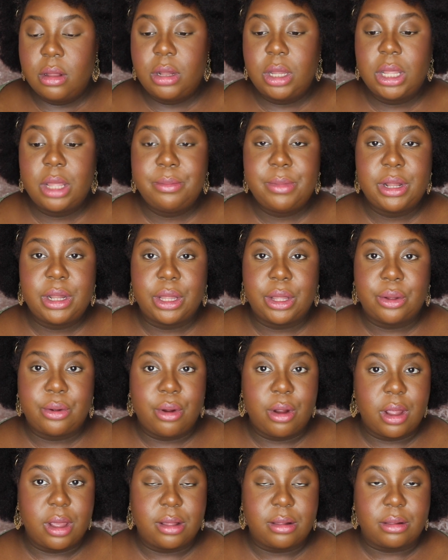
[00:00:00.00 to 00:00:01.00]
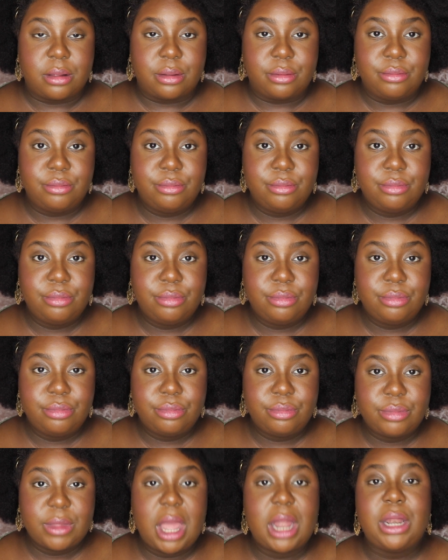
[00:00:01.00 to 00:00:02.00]
Look at me looking crazy.
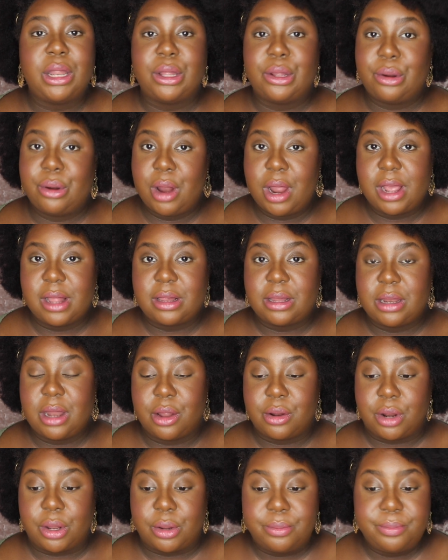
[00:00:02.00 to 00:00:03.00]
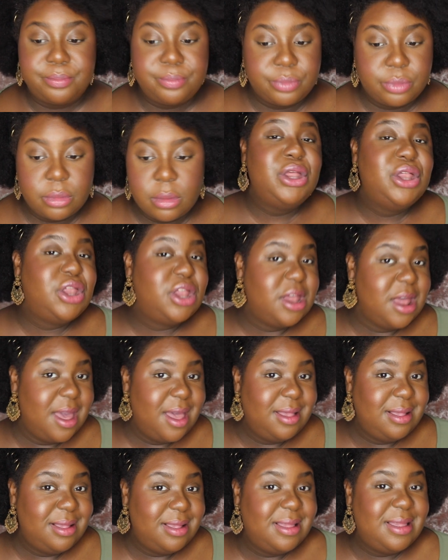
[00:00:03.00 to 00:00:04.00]
I look crazy, don't I?
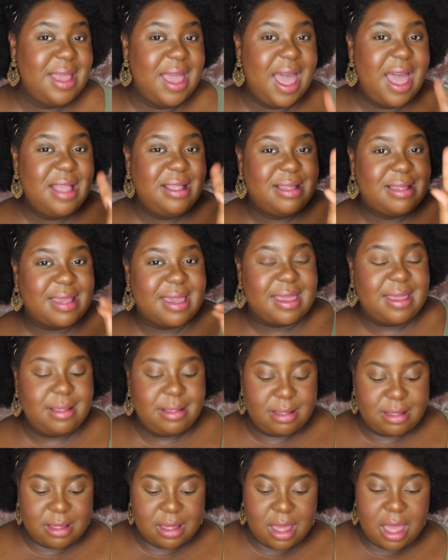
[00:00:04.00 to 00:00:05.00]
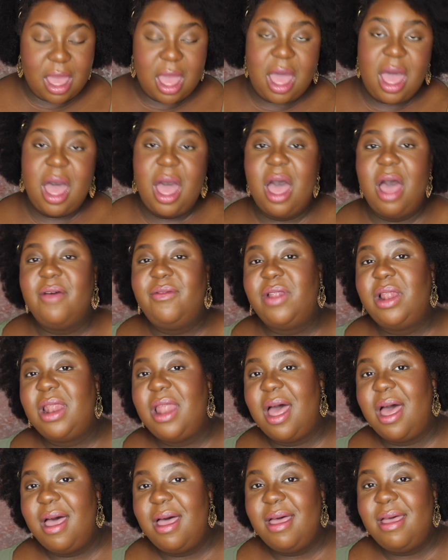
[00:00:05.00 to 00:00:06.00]
Just a tint of
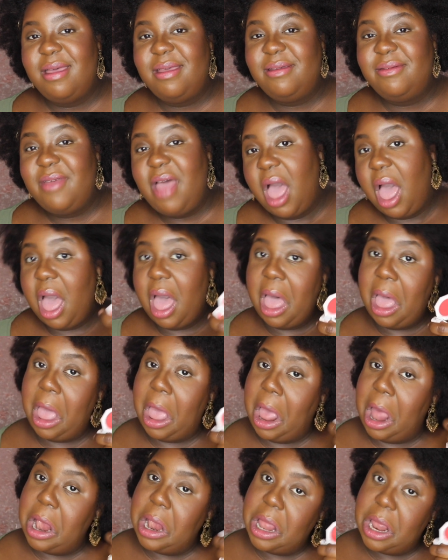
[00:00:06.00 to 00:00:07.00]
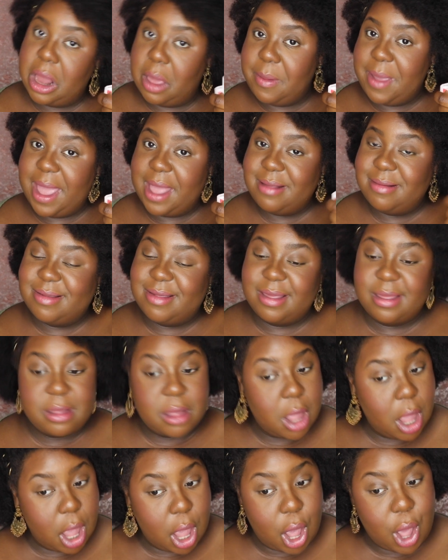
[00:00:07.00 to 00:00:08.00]
love, a little bit.
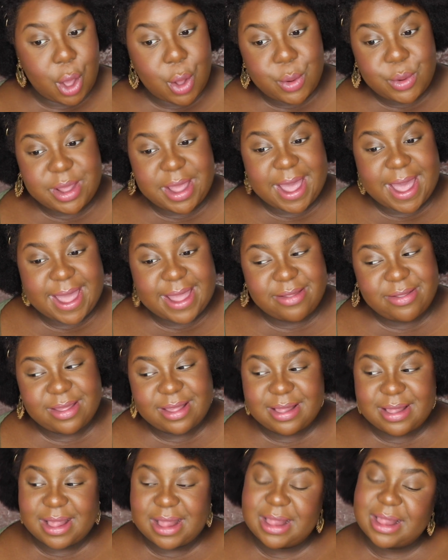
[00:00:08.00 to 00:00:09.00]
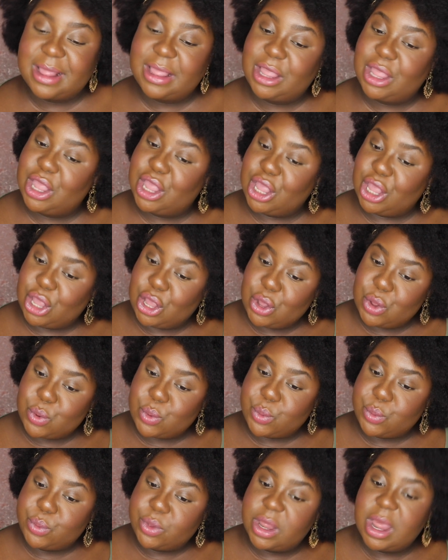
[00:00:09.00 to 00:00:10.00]
Okay, this is cute.
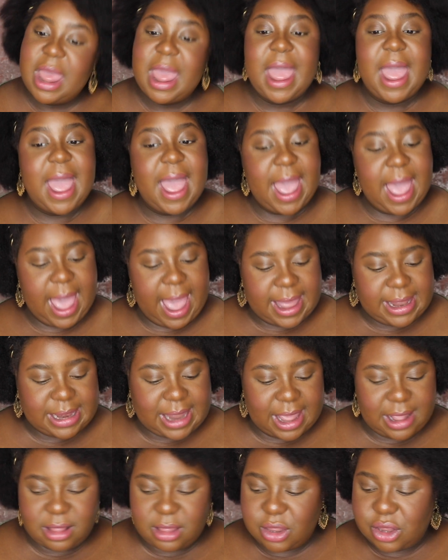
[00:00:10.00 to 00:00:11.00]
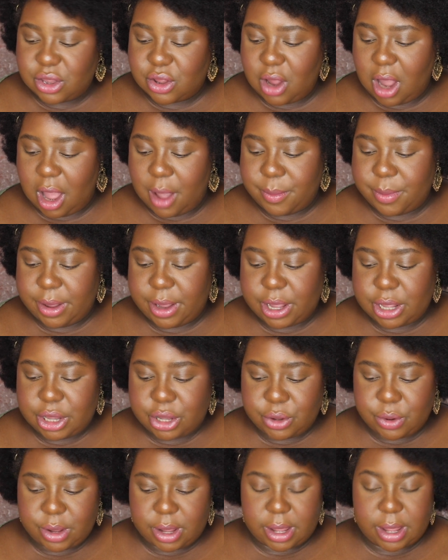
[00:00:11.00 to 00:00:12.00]
I like the Strawberry
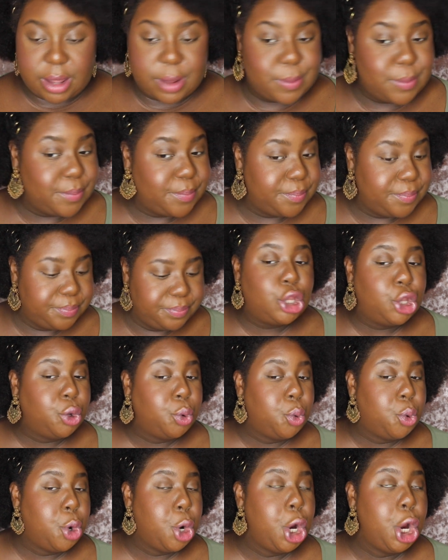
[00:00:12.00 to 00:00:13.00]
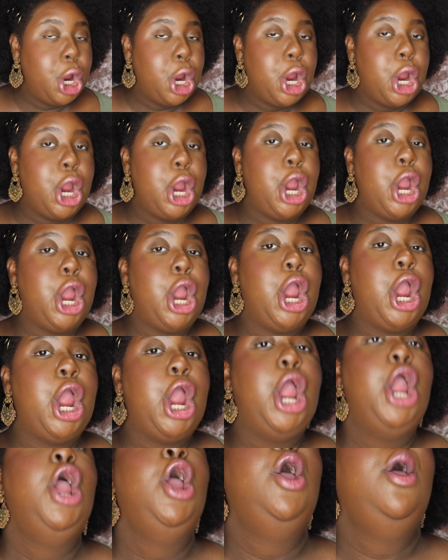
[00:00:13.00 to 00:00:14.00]
Drip.
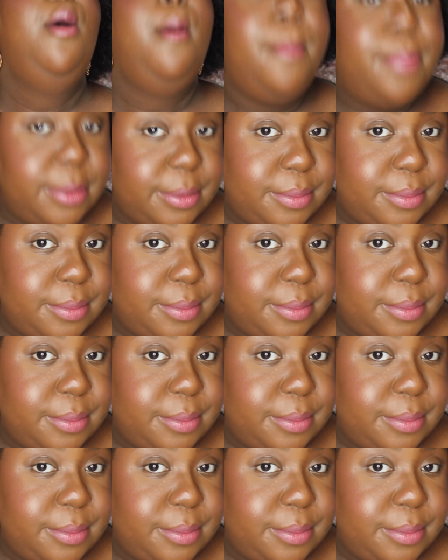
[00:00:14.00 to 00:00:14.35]
Drip.